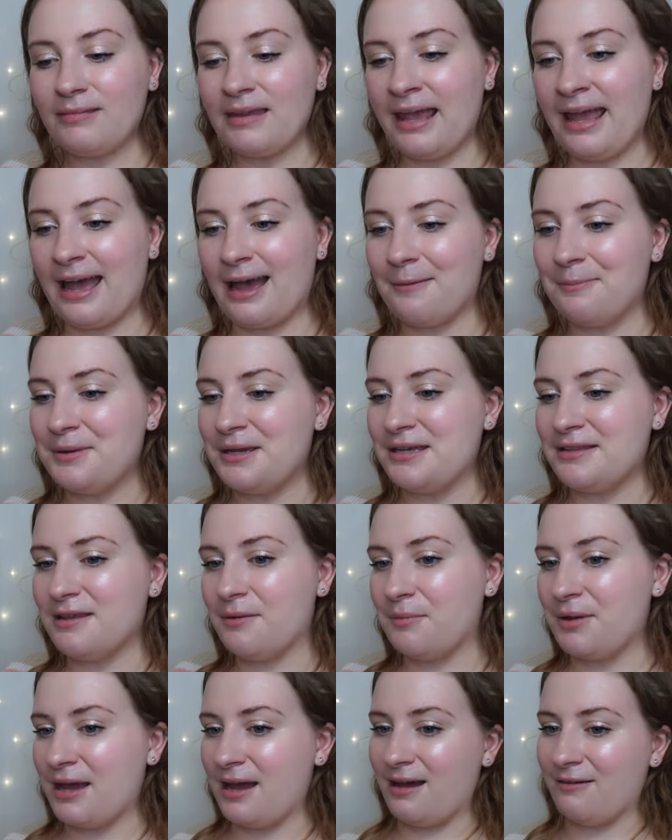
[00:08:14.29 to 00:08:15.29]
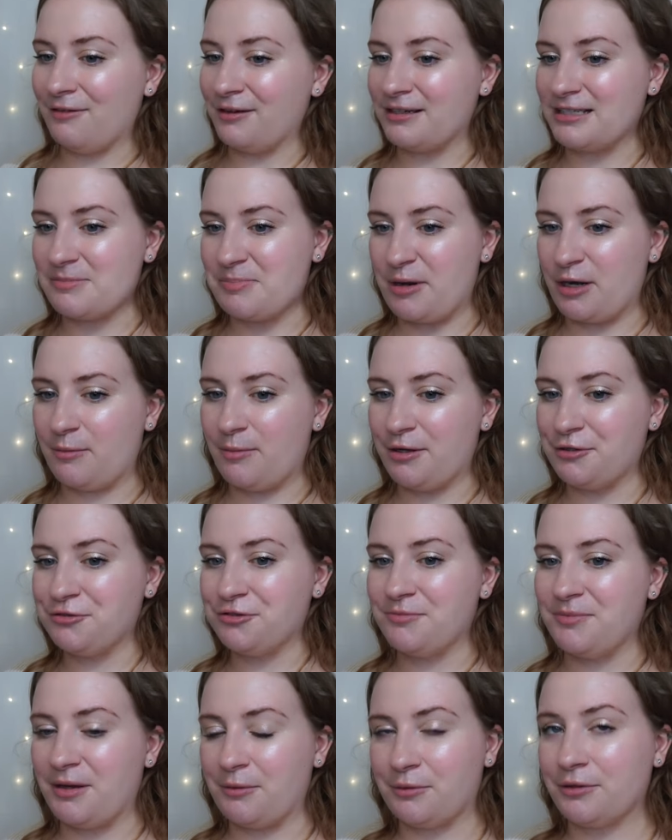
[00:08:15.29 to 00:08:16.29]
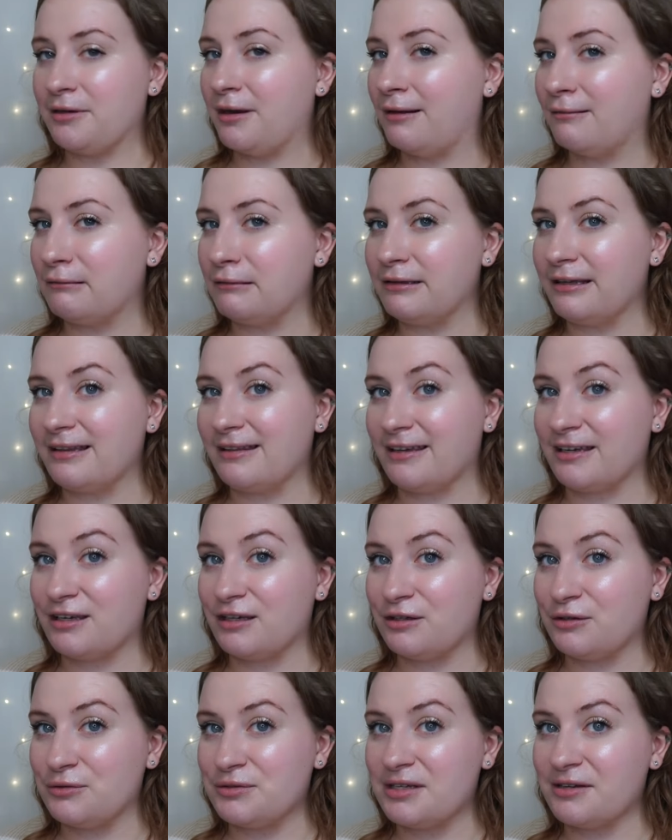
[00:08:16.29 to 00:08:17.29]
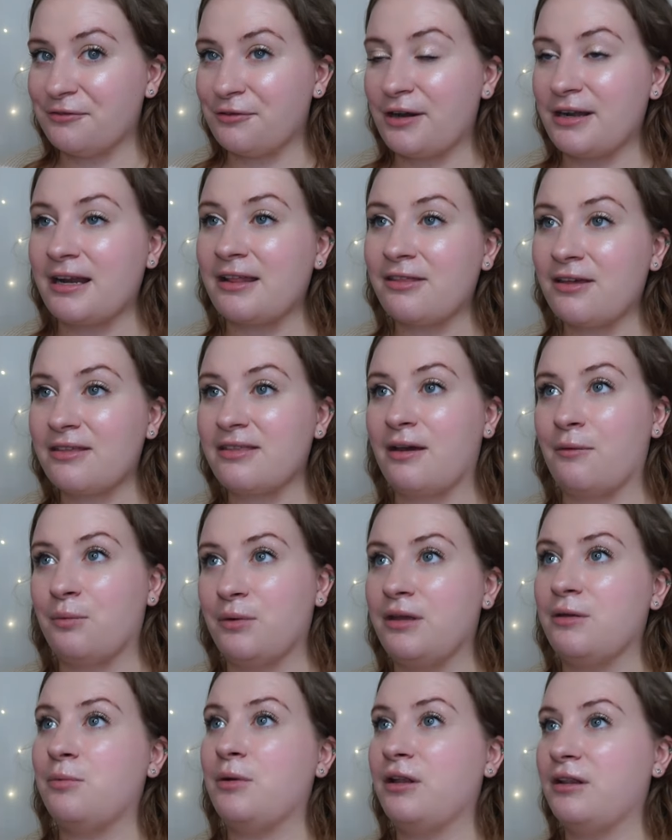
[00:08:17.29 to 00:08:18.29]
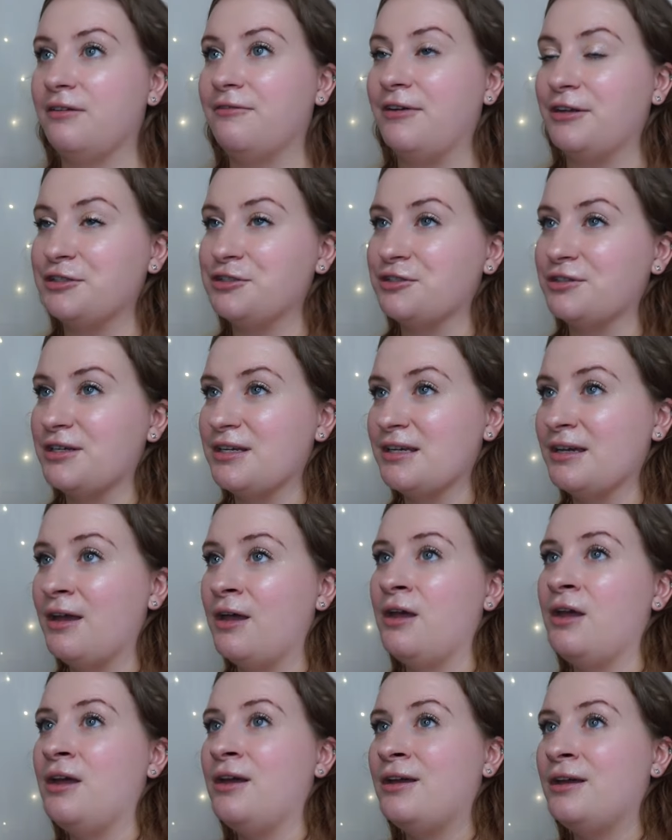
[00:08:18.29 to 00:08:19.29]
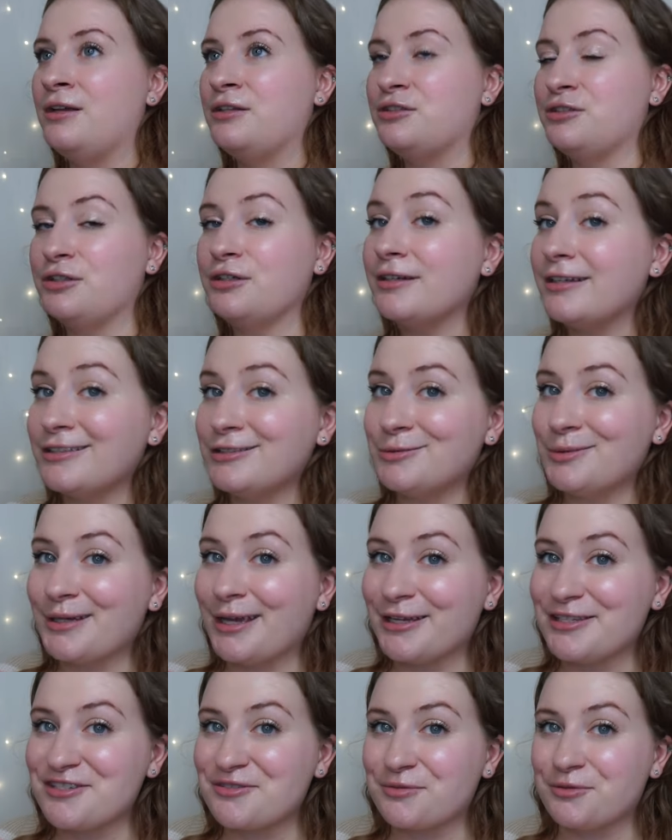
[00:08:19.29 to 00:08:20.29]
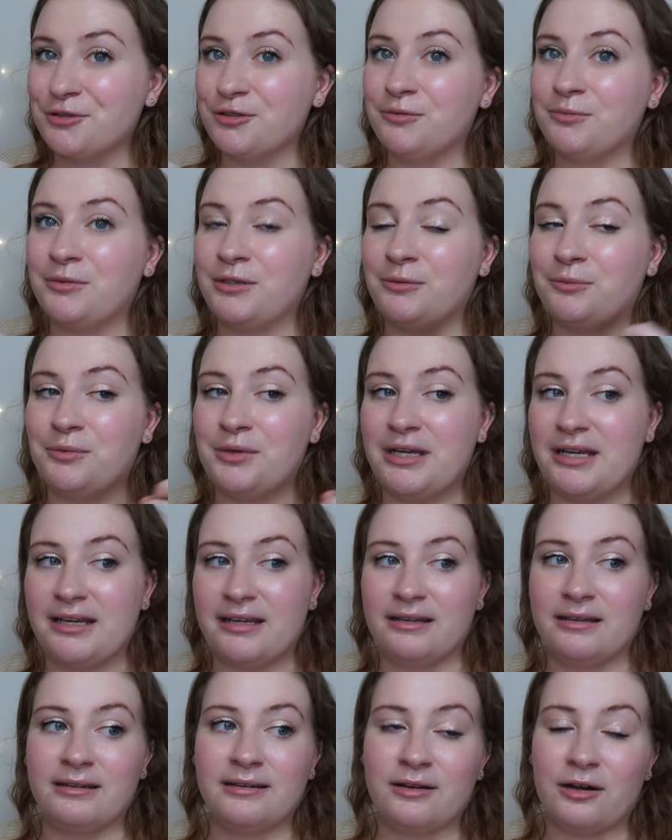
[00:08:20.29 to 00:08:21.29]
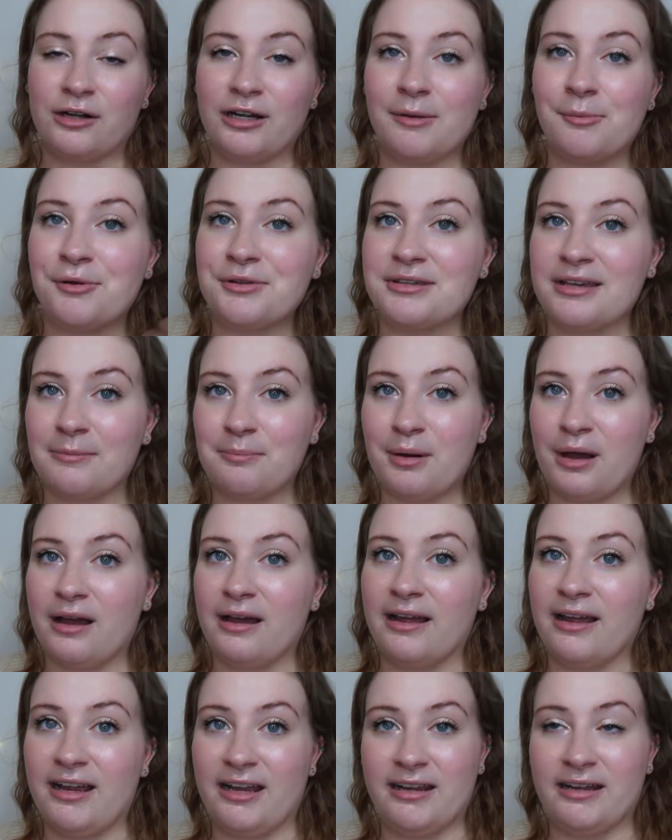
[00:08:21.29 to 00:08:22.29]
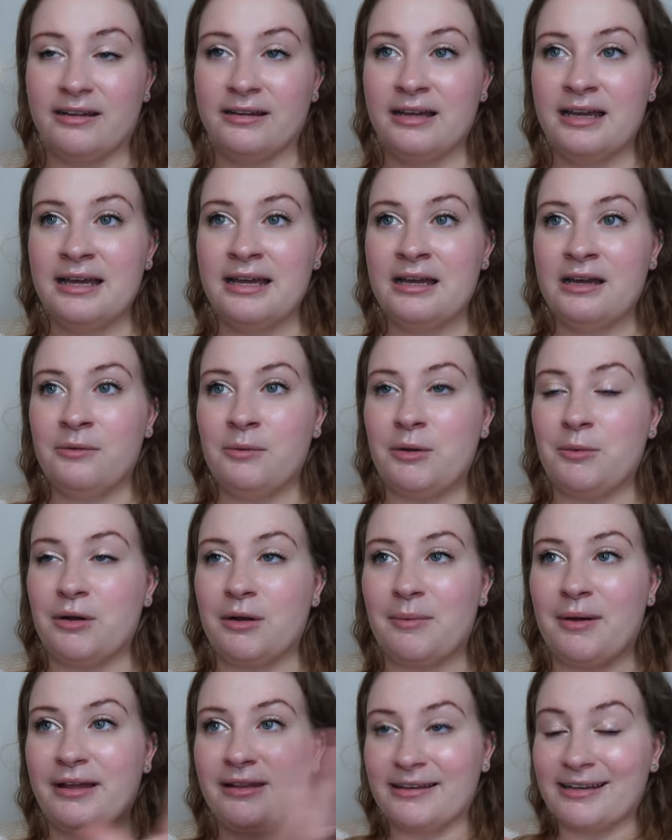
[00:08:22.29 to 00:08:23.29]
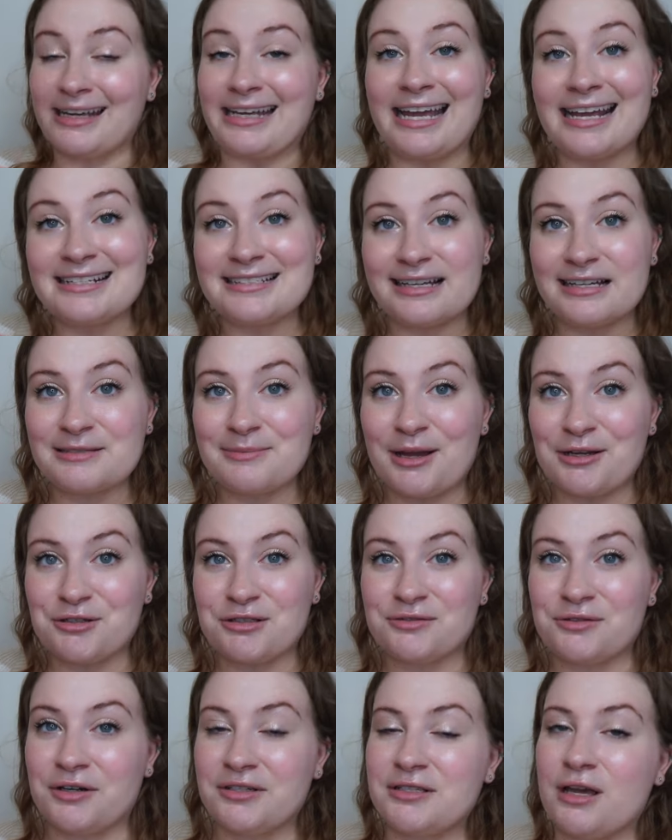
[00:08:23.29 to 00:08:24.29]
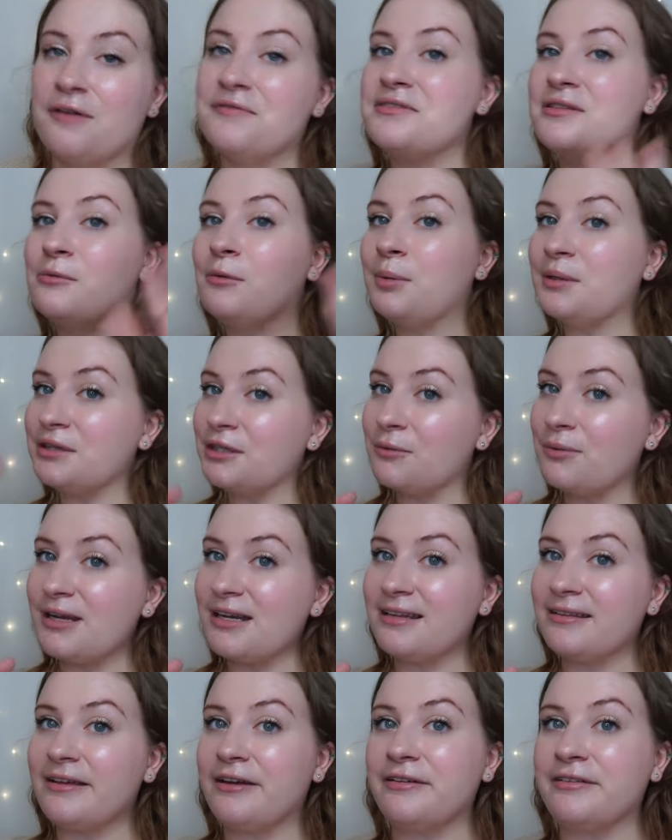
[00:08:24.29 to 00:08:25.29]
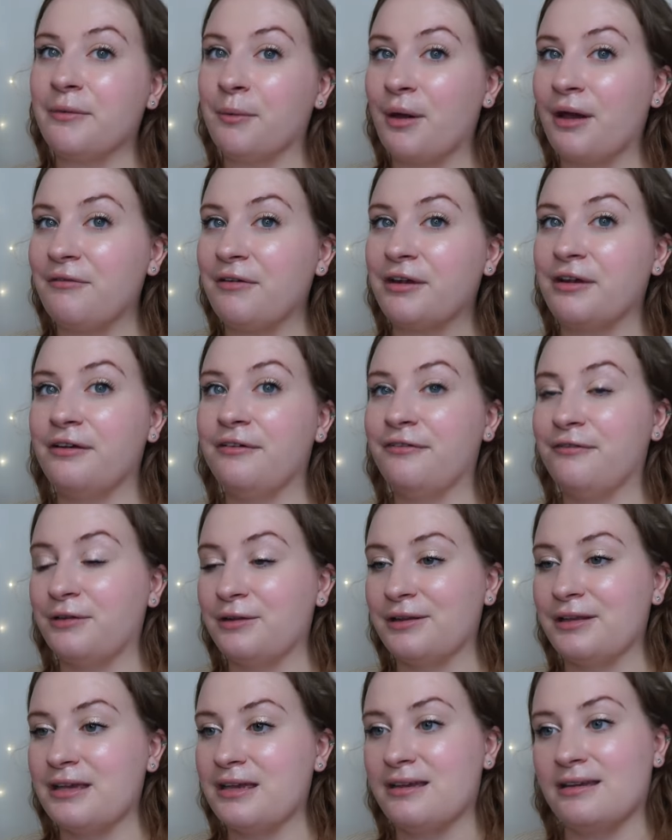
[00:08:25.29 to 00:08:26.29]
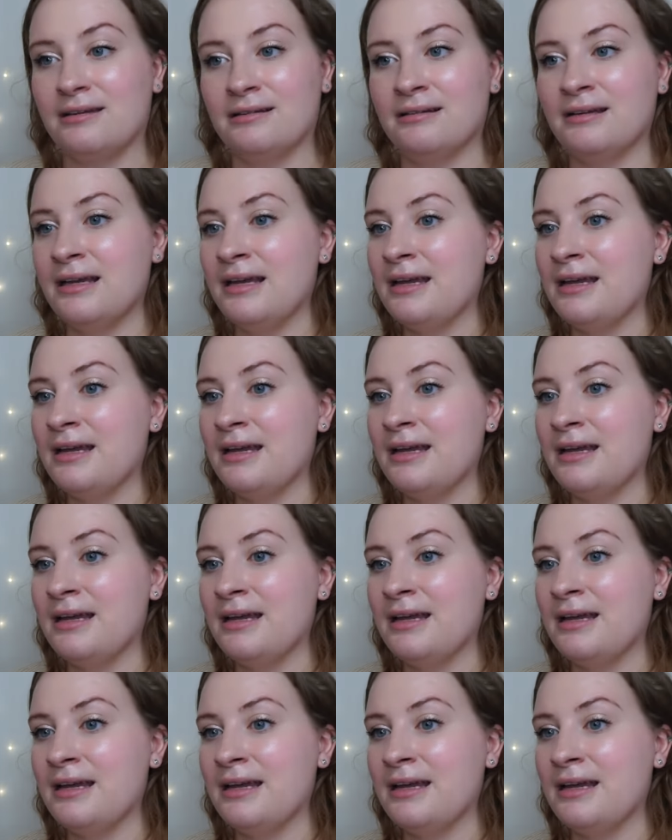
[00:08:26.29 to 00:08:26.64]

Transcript: happy and then we have like a spare bedroom that we're not really like using for anything that we will eventually turn into a guest room and we are able to like buy we want to buy like a king size mattress for ourselves and then we'll put the queen in there and then we'll have like a fully